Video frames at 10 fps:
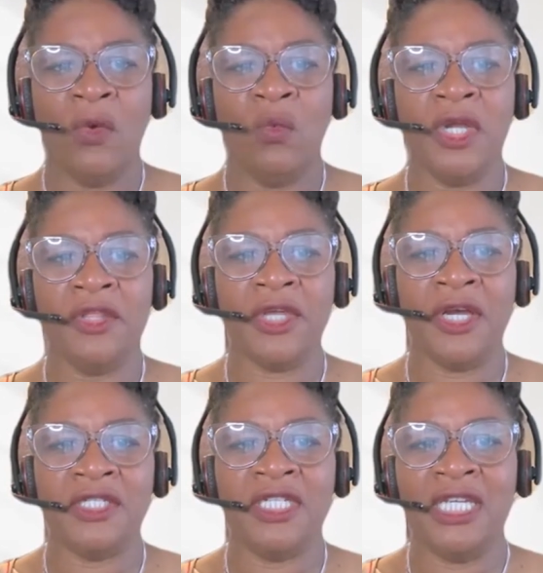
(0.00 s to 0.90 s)
With
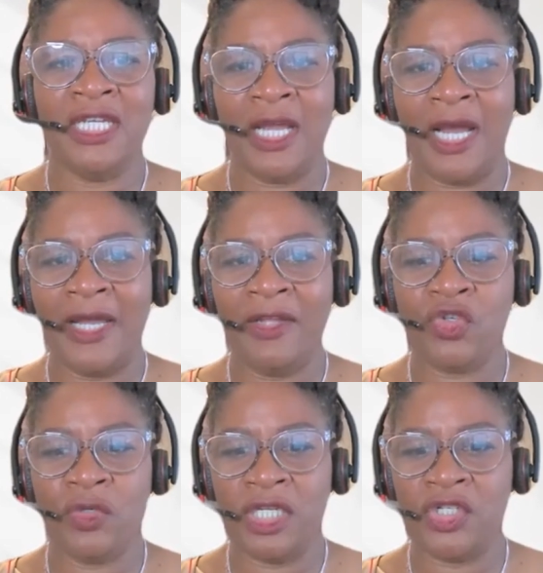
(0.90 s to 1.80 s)
DEI,
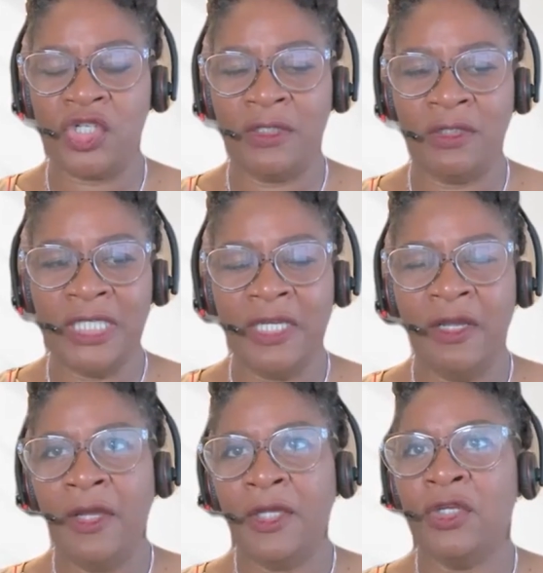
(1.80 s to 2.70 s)
traditionally,
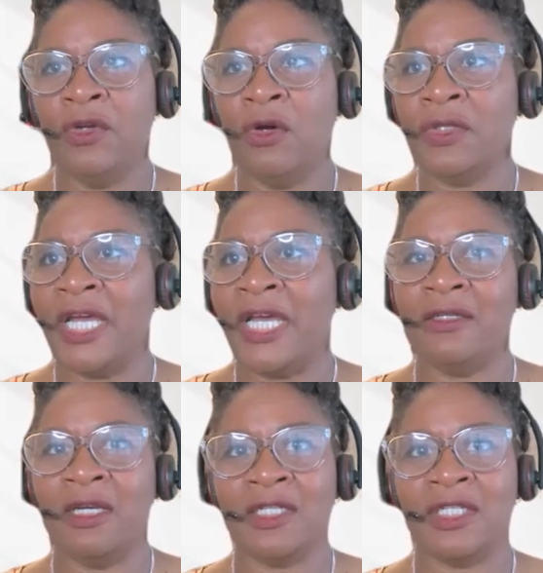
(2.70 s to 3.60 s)
and
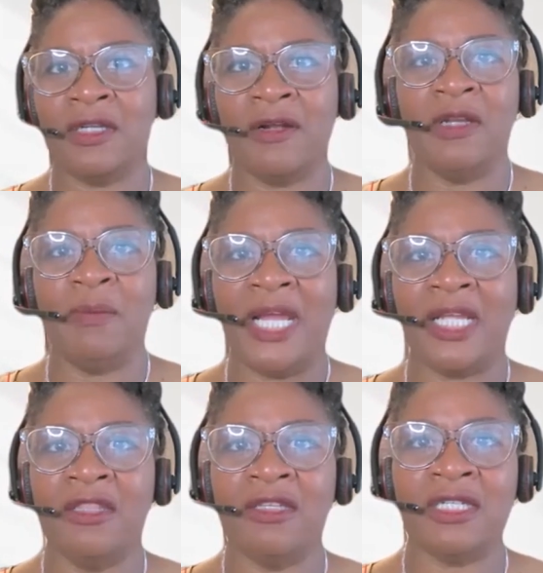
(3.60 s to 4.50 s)
that started back
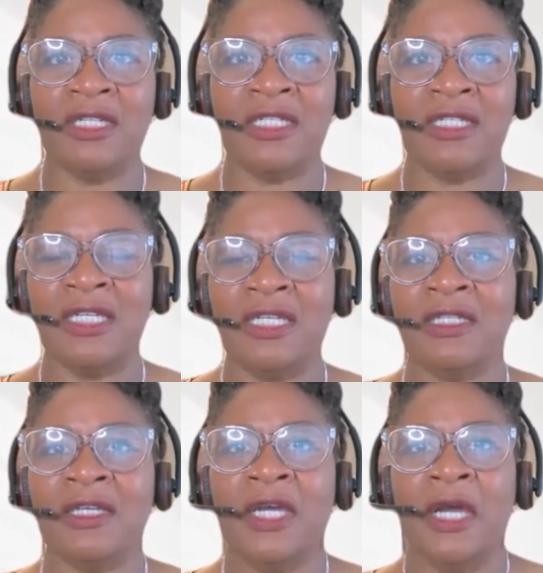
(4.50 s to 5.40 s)
in the 60s,